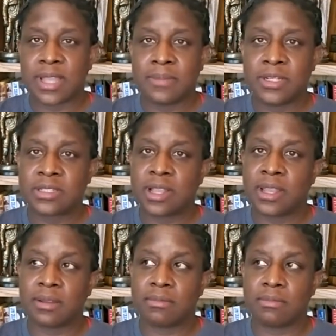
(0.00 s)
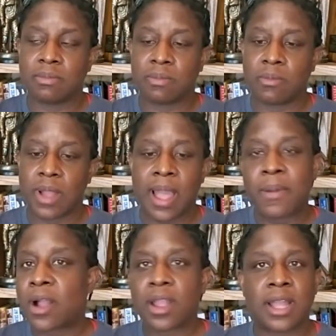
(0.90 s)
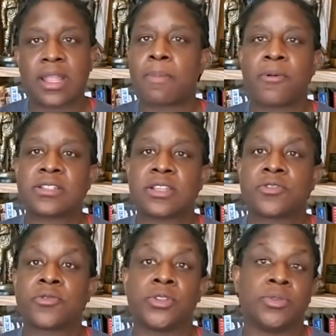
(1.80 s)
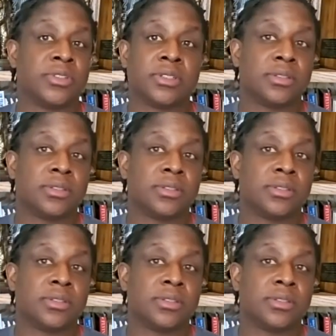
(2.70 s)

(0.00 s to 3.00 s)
I'm just like, how about cut out processed food?